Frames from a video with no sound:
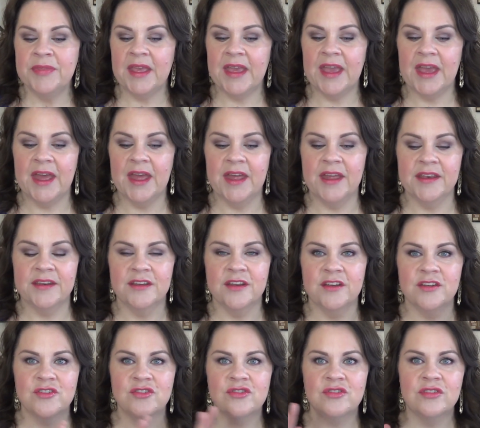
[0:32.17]

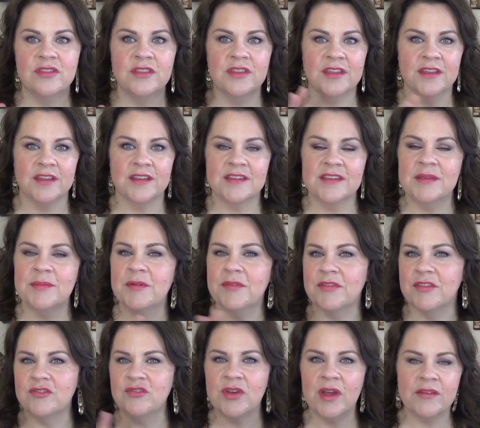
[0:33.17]
and the, some
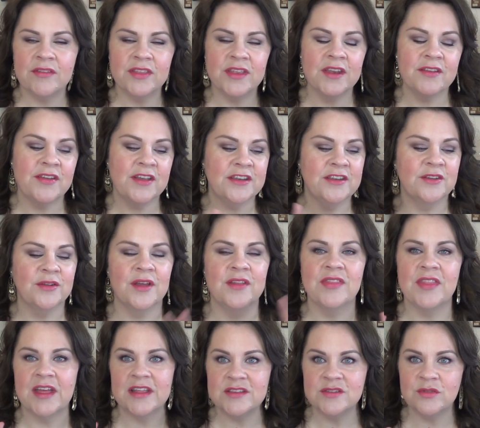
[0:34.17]
of the travel that I've had to do
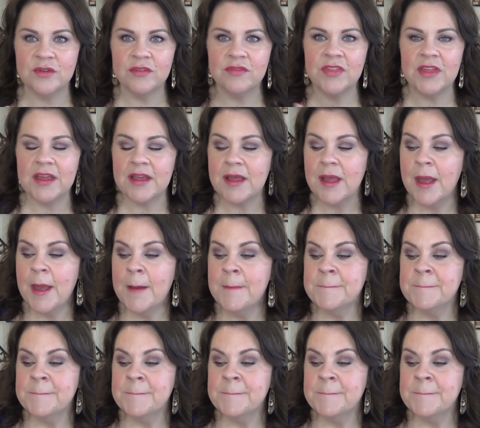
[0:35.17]
and that sort of thing.